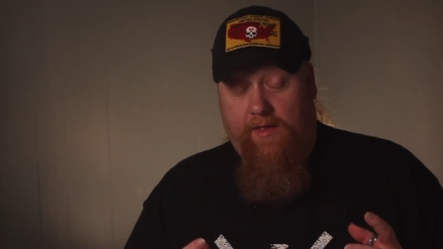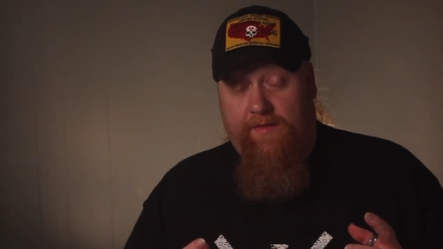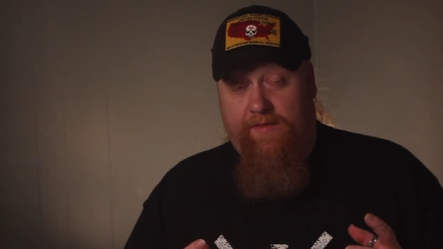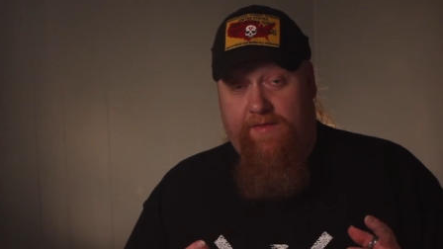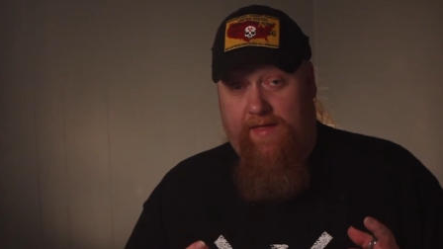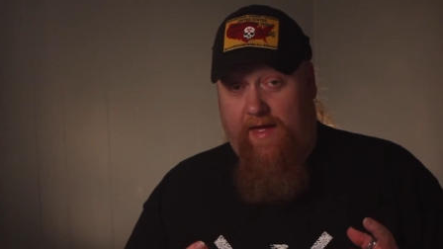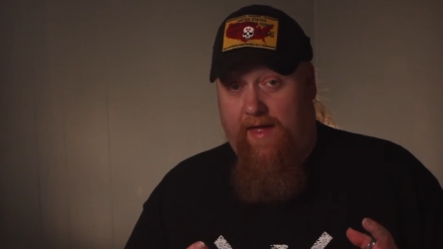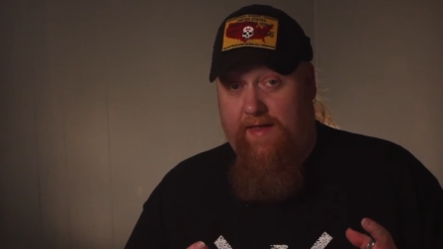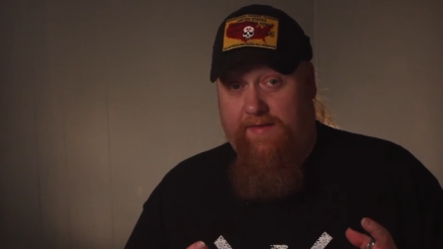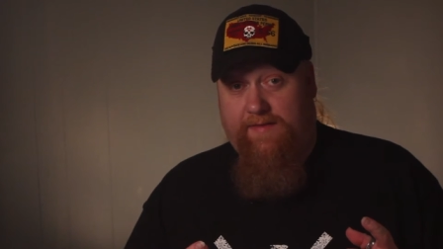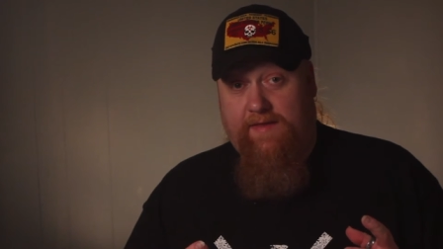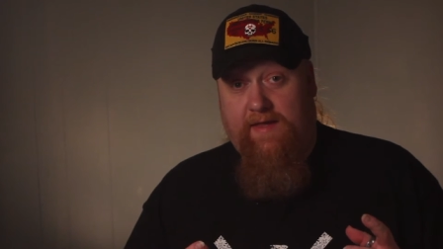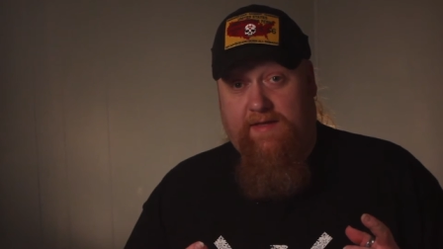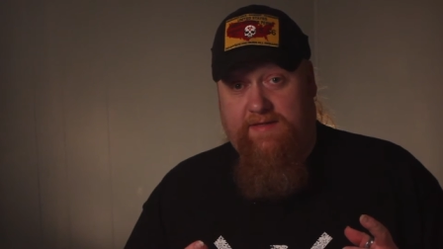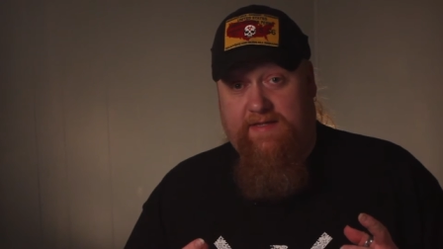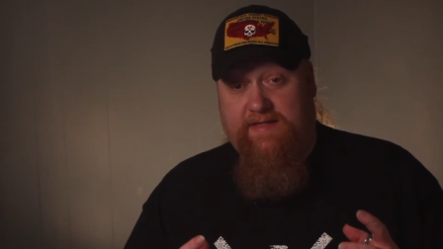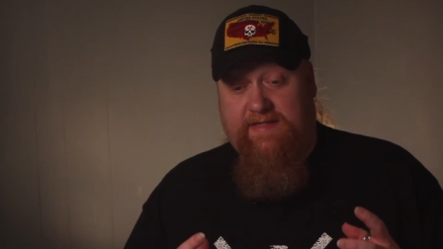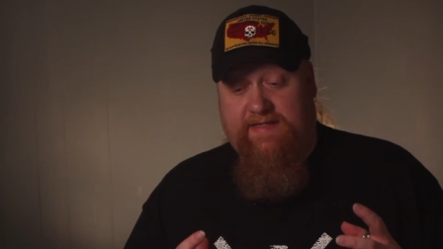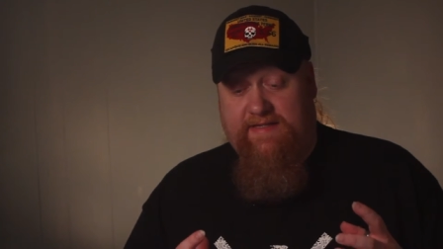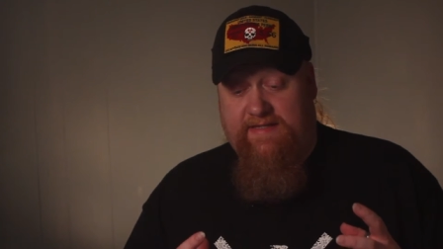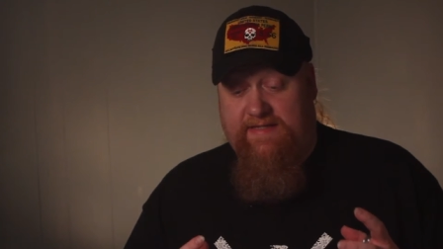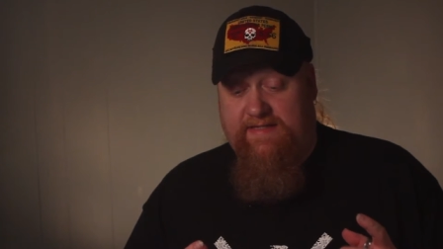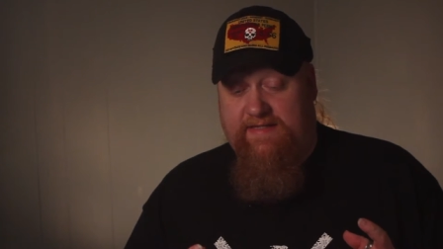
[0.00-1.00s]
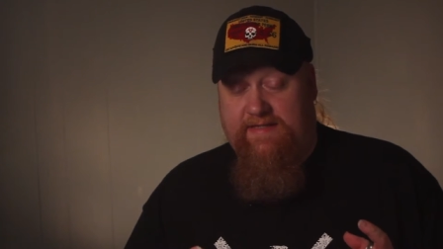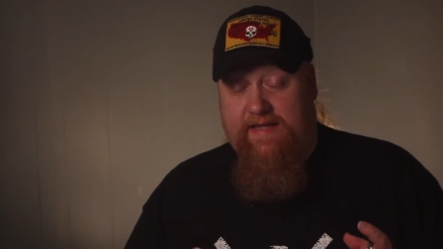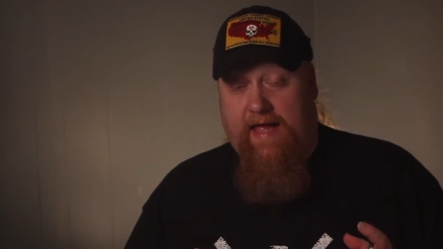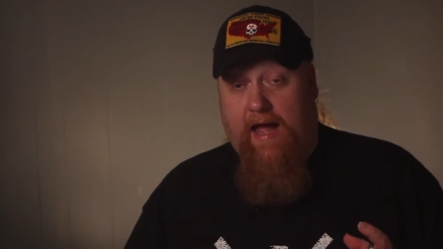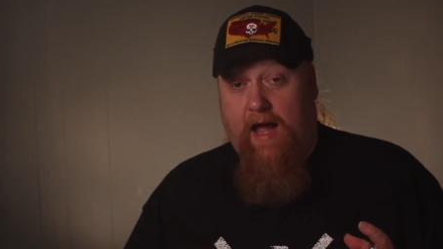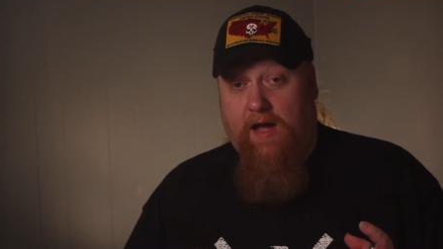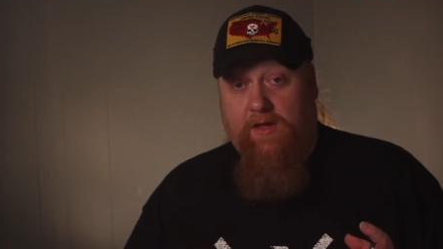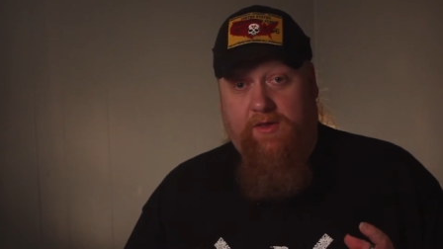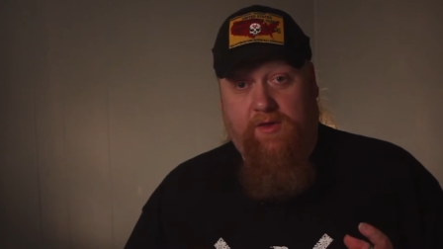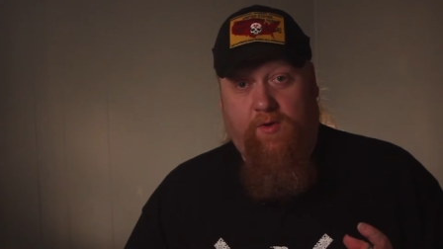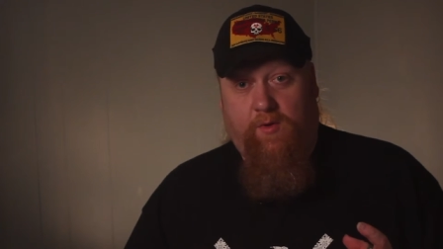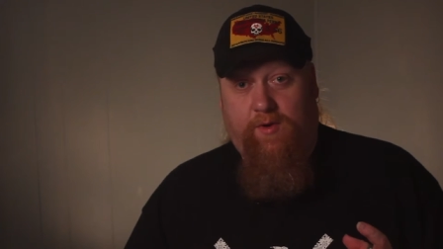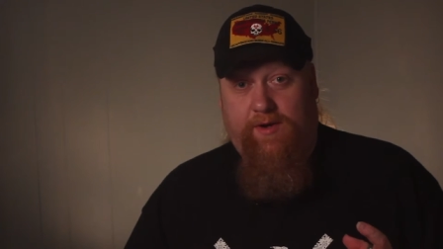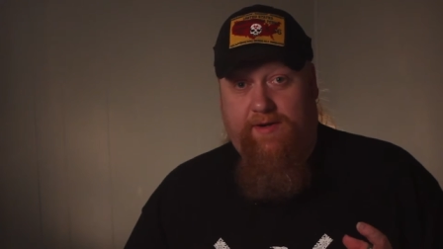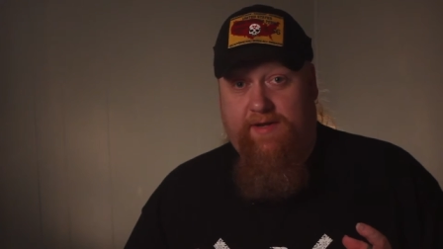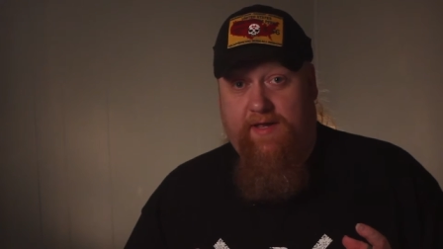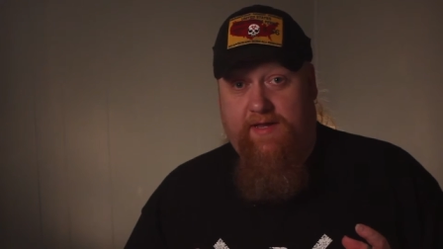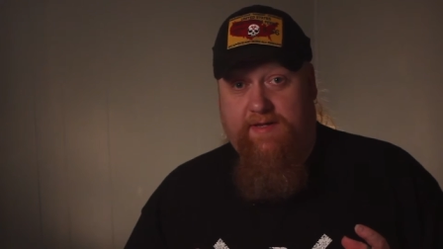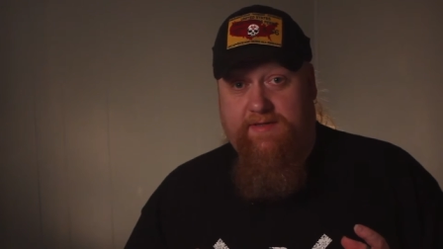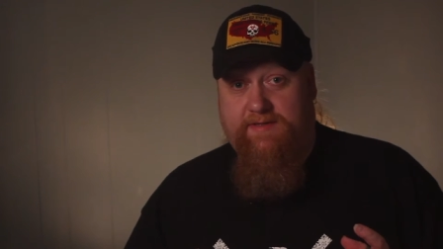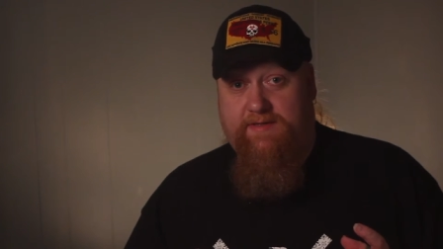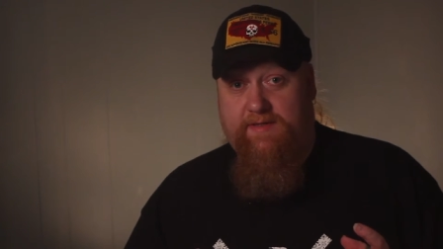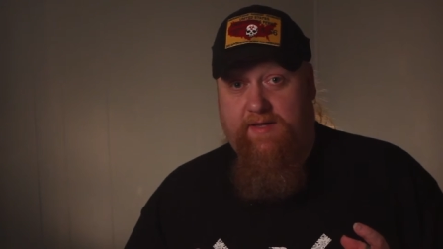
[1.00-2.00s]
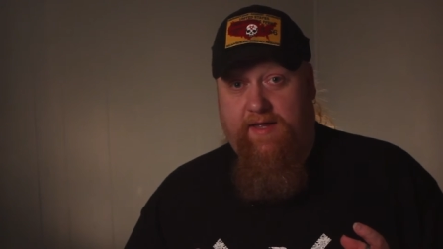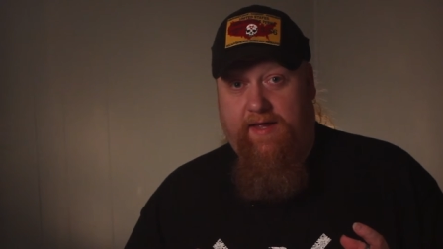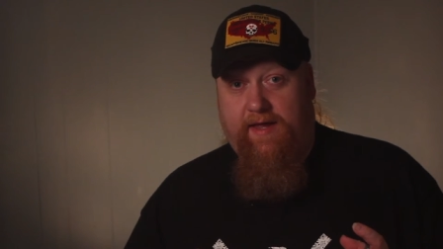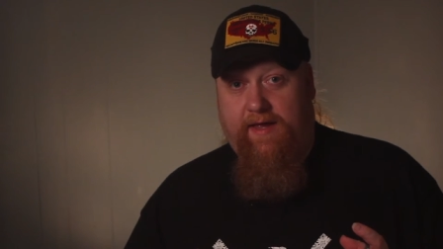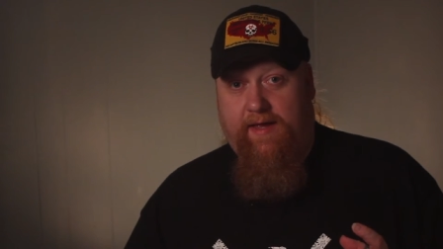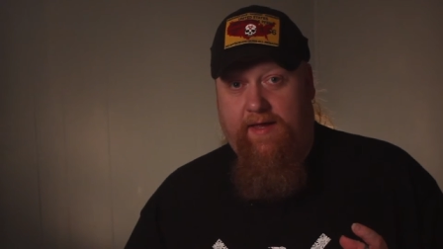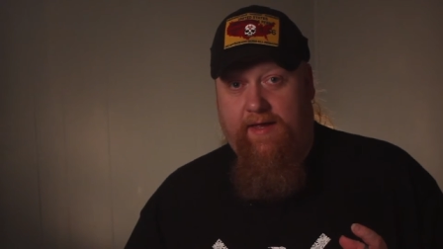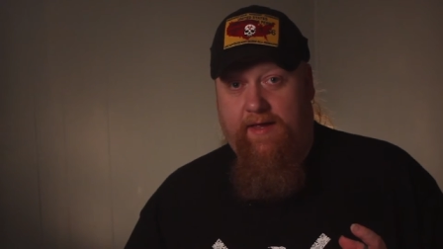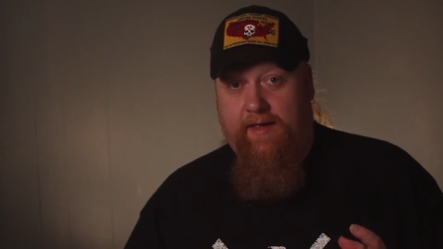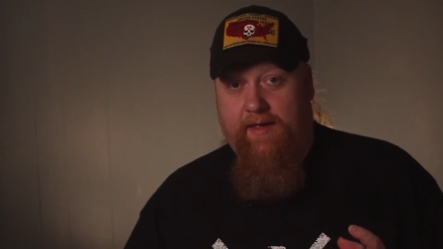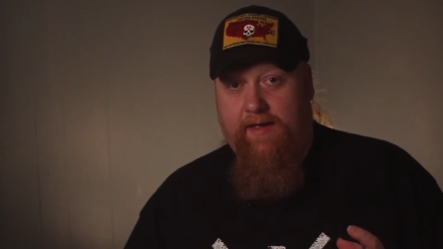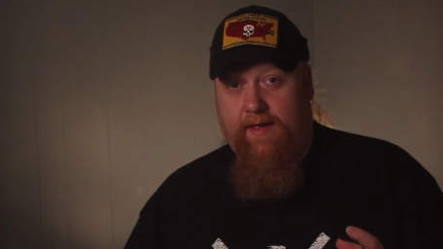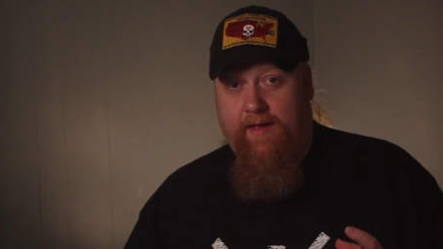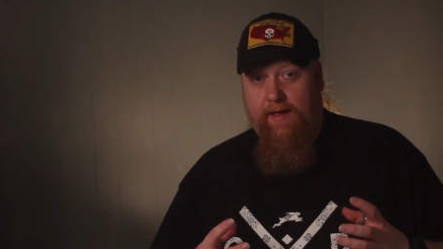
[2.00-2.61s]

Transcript: That that's exactly what it tastes like.